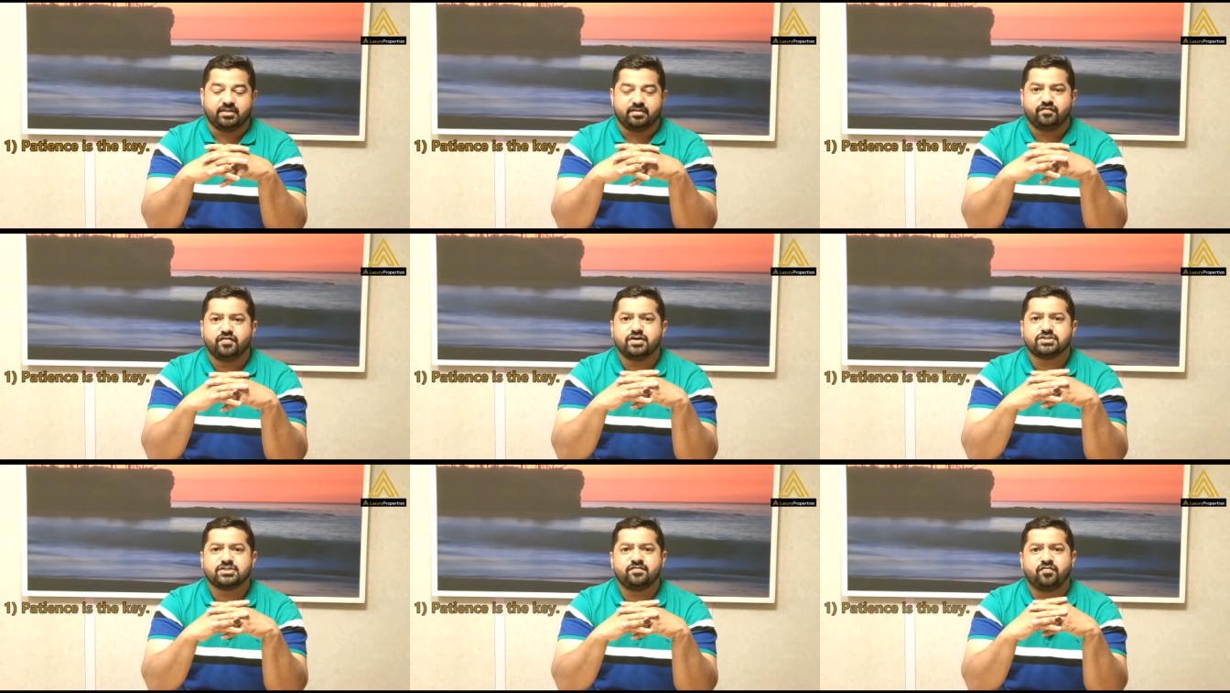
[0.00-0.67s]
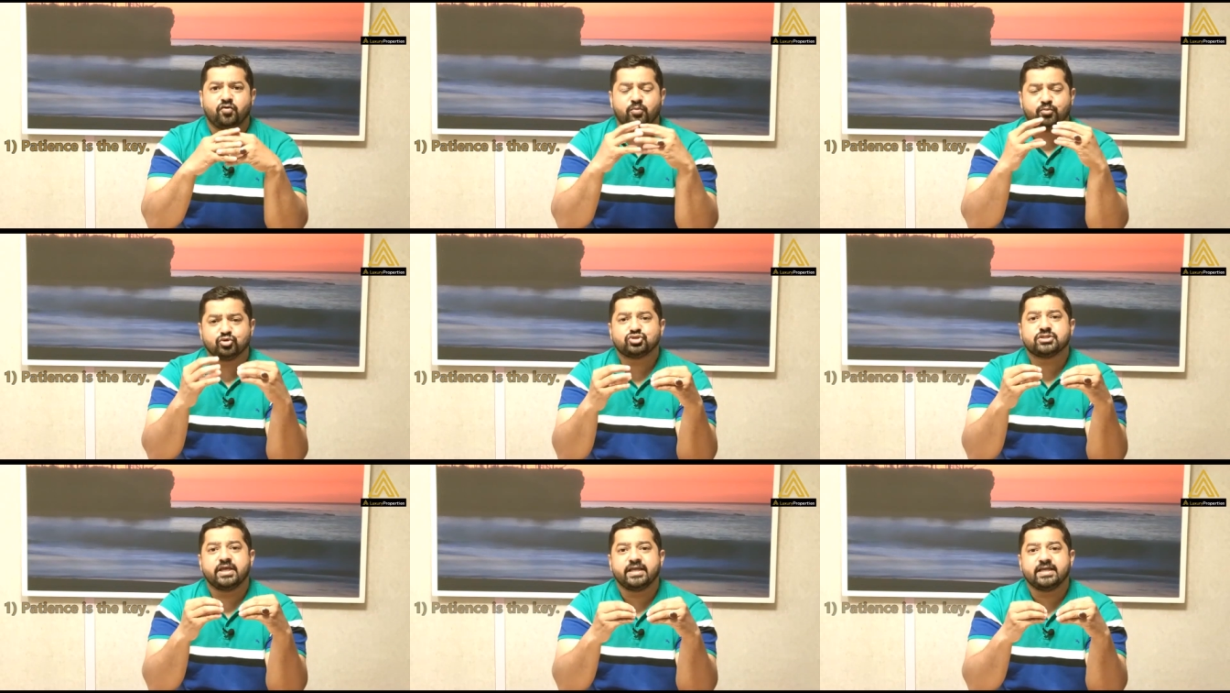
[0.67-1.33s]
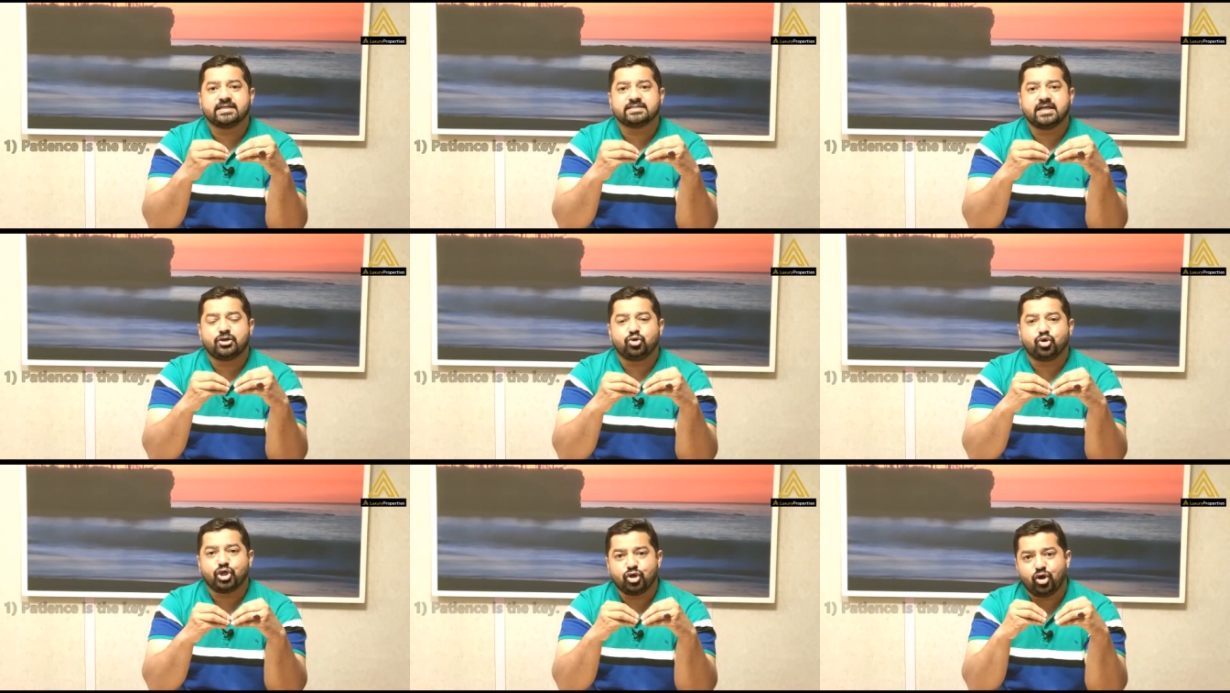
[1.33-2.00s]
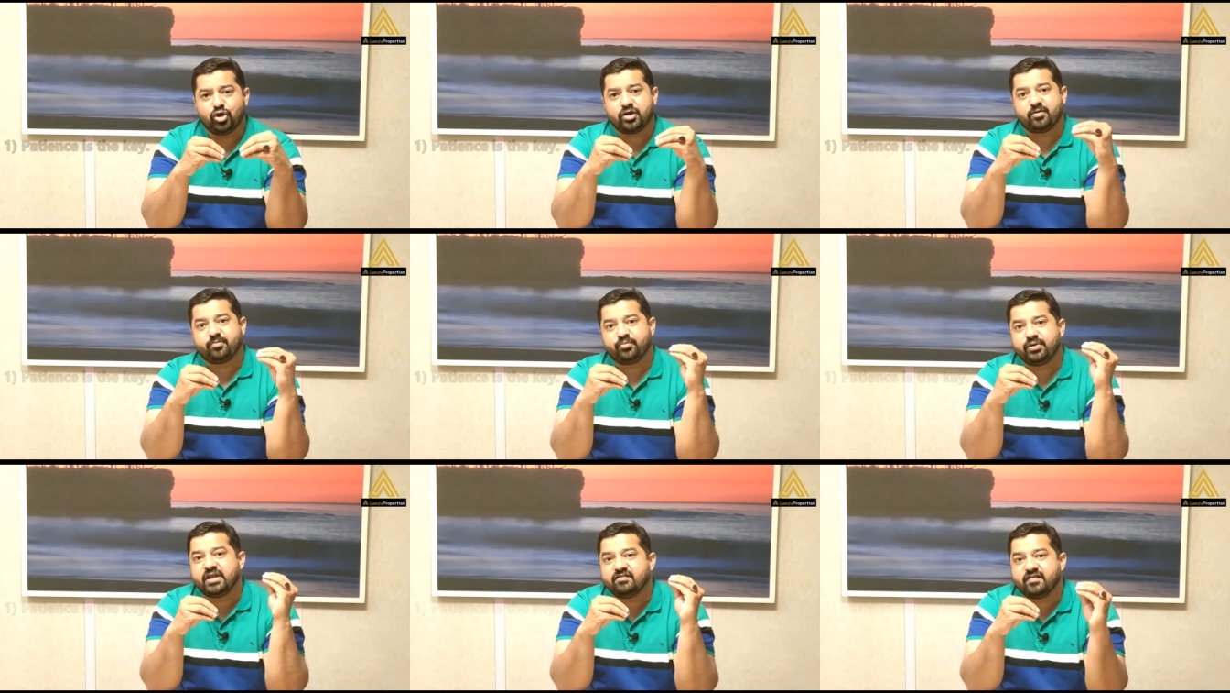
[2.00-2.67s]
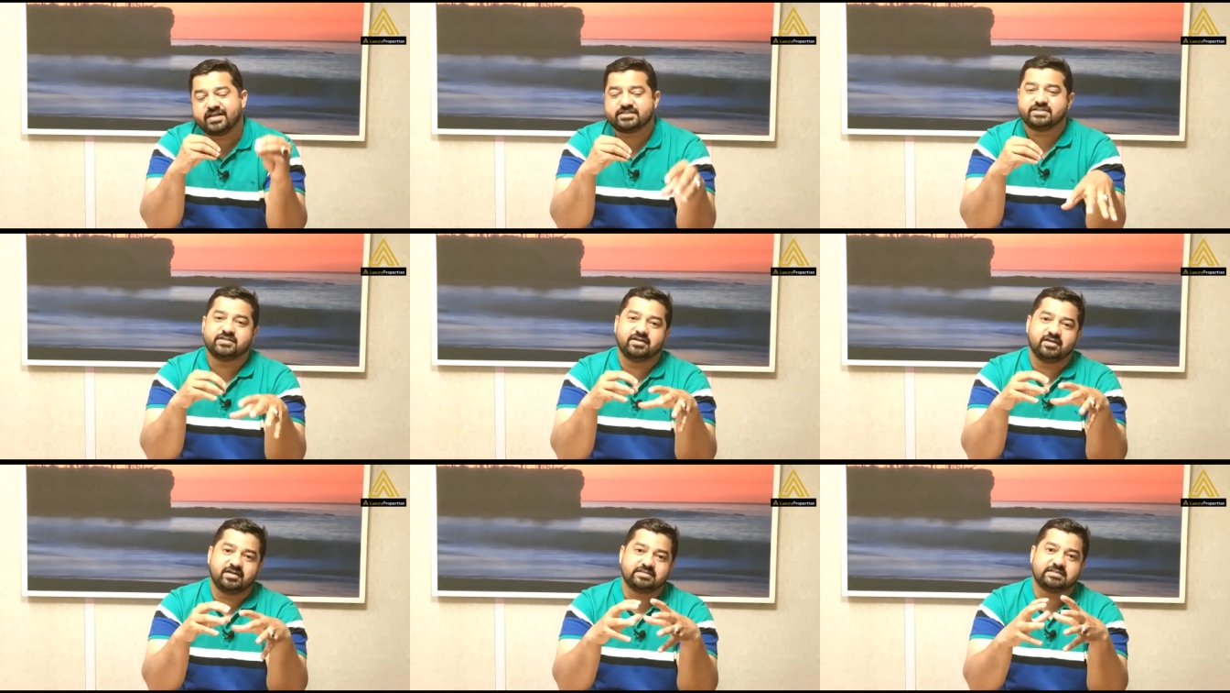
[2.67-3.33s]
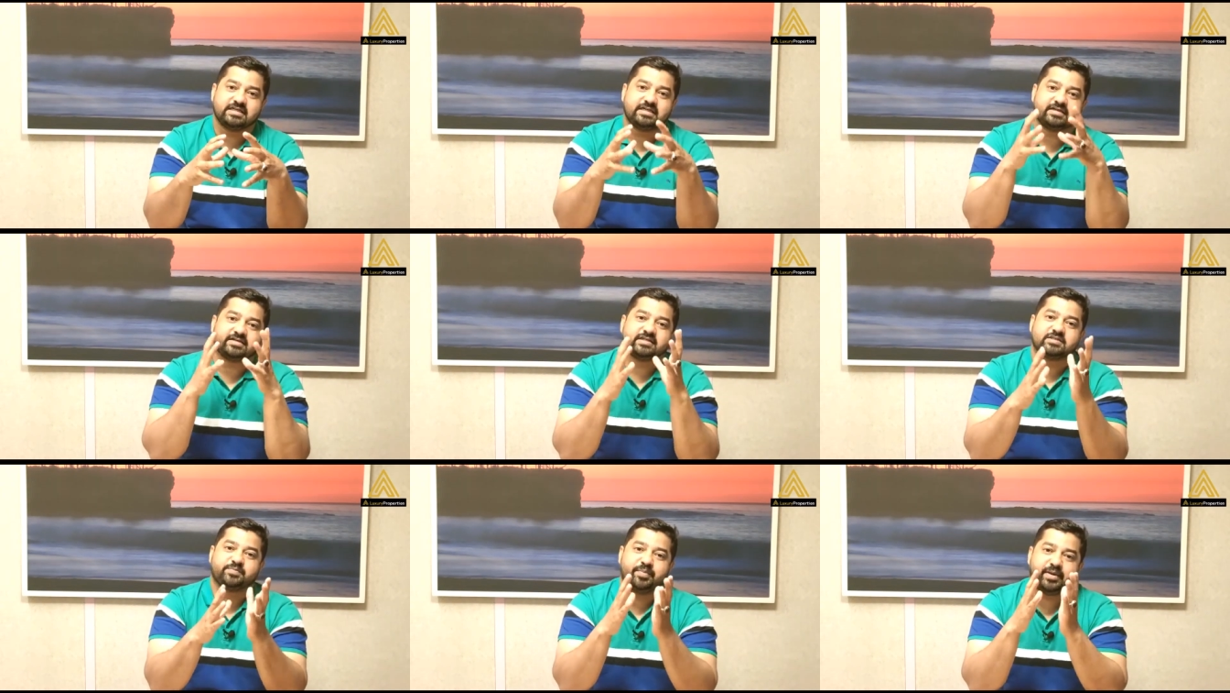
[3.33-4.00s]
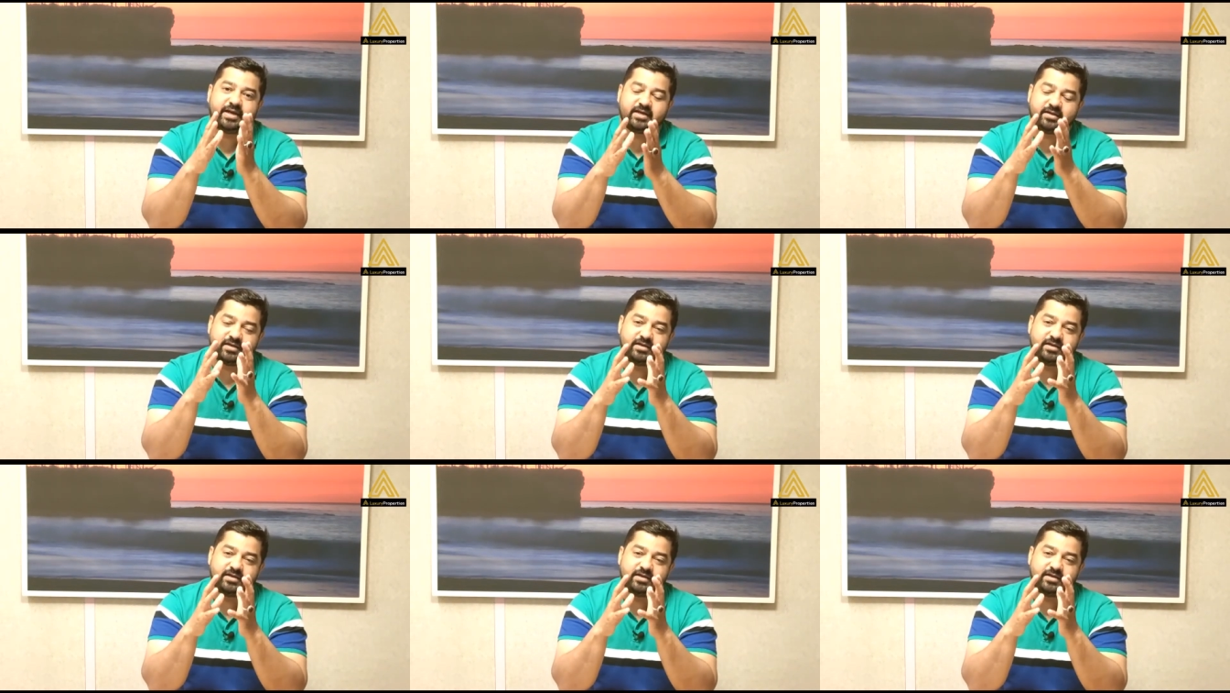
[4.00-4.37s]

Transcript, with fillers: The first and foremost thing is that you cannot invest in real estate and expect